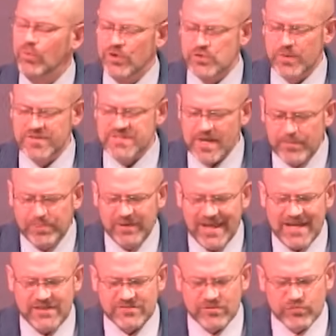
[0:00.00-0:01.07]
which was a
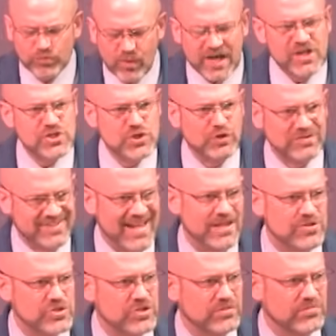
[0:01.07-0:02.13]
place of racial
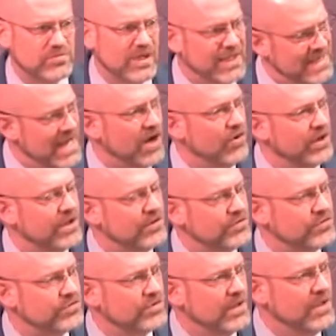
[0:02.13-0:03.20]
tension and
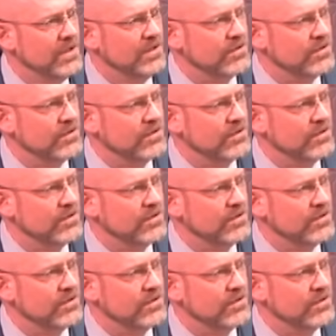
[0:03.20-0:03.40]
arrogance.